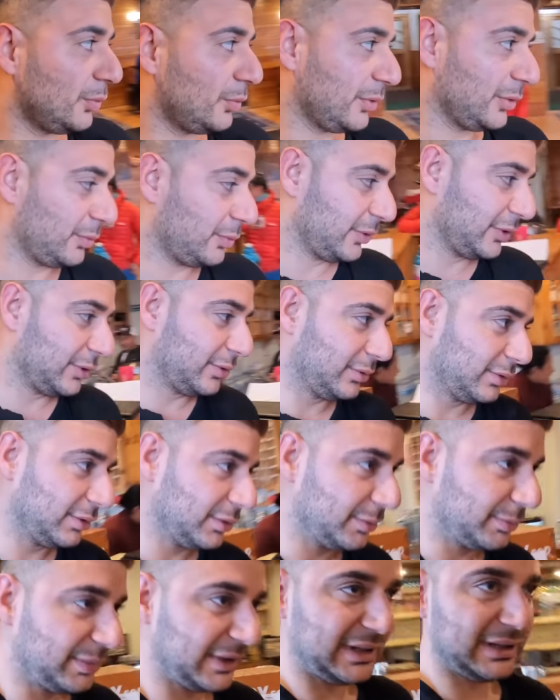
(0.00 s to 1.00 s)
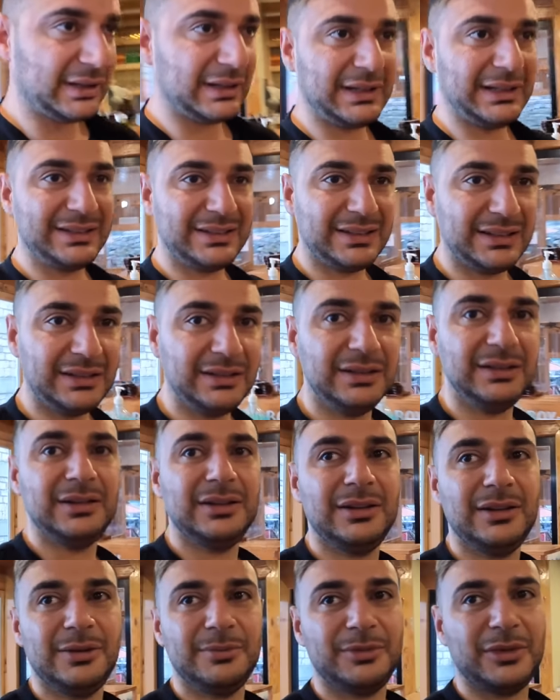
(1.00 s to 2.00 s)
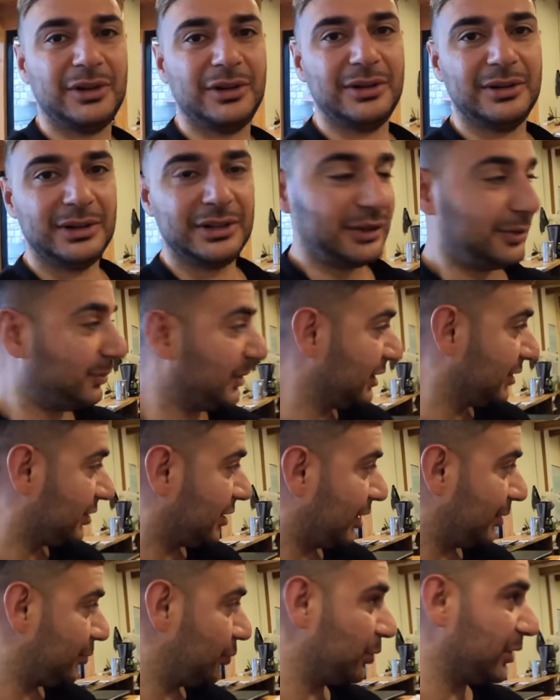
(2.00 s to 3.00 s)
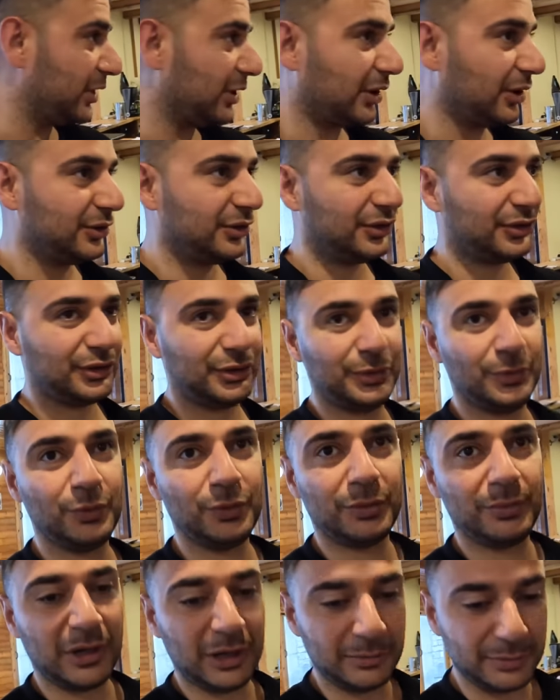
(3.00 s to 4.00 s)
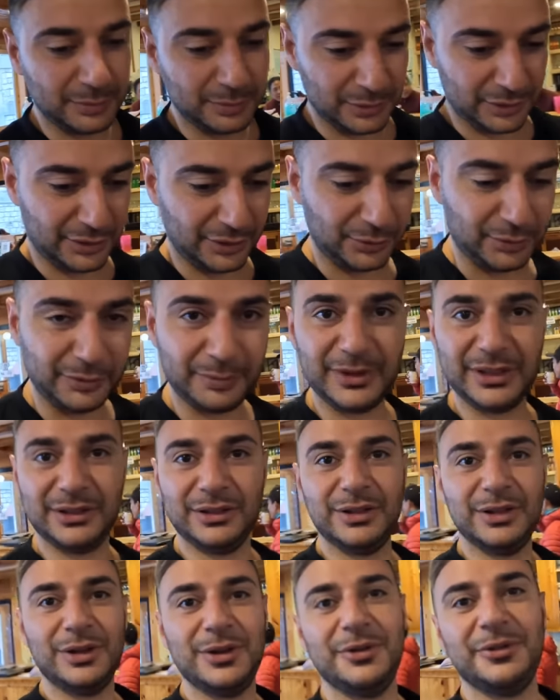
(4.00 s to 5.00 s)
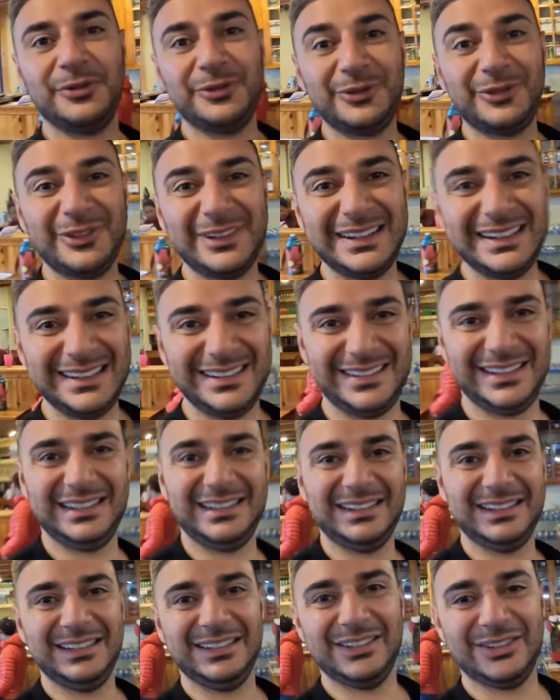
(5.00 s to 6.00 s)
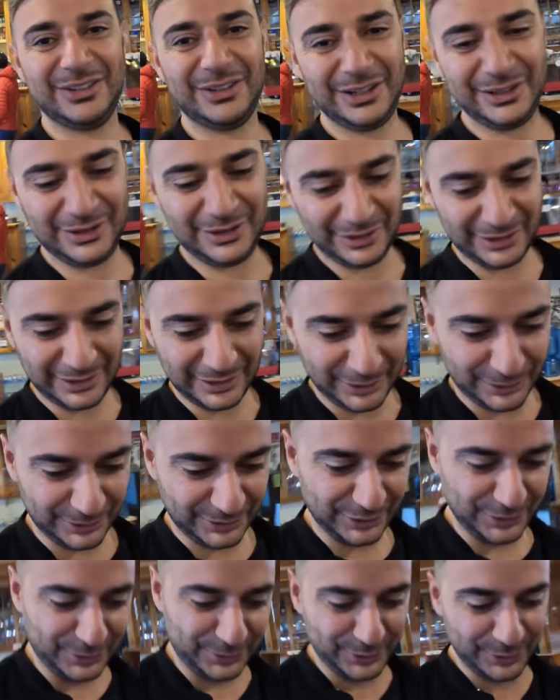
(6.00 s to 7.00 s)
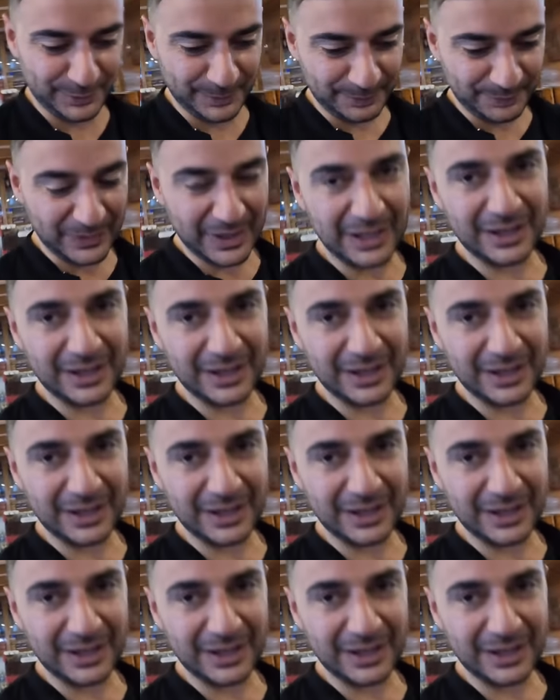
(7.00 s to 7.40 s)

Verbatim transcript: we will be eating, but in the meantime we are just going to warm up because we've been freezing inside the hotel room.